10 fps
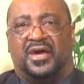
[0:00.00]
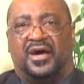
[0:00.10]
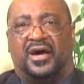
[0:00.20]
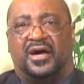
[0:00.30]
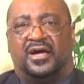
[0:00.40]

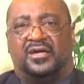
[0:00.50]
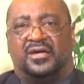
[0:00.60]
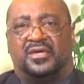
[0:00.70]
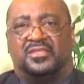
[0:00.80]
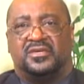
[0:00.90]

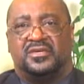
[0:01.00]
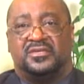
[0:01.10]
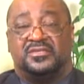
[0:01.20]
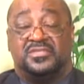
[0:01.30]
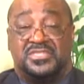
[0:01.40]

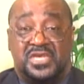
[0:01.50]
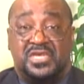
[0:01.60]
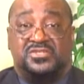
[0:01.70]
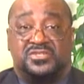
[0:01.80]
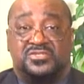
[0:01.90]
the
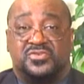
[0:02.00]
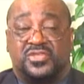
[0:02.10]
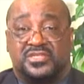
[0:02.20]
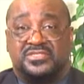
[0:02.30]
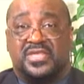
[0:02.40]
teachers or
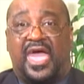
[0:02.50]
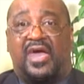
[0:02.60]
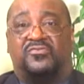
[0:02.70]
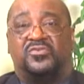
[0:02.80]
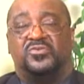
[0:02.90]
the
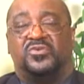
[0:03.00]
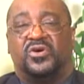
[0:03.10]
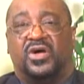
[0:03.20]
staff who